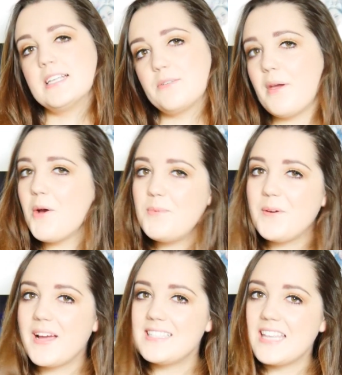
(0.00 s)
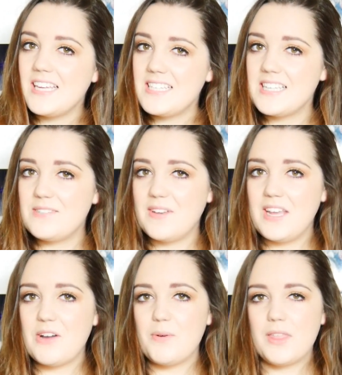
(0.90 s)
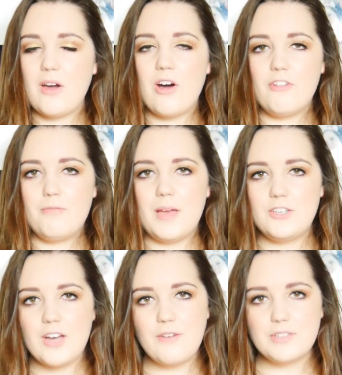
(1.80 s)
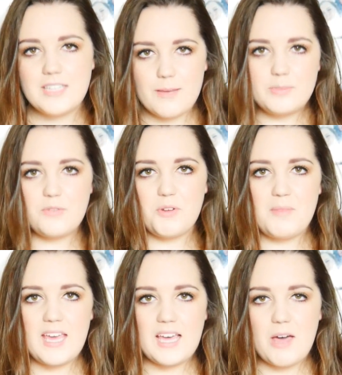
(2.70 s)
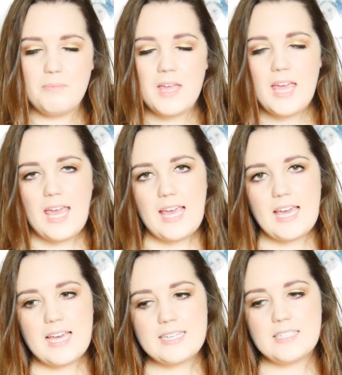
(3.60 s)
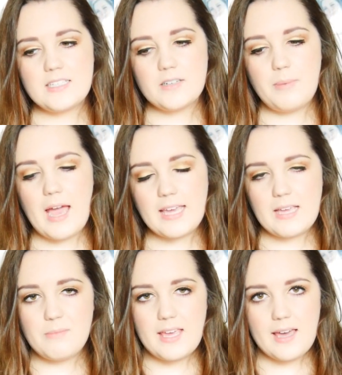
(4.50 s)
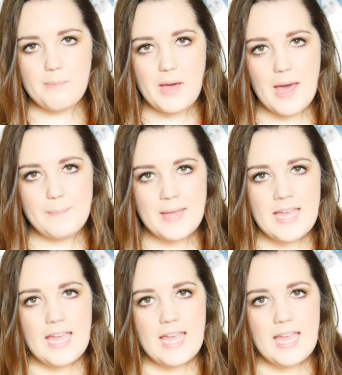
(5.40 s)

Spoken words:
So I hope you guys liked this video with all of my travel tips for makeup and packing makeup up,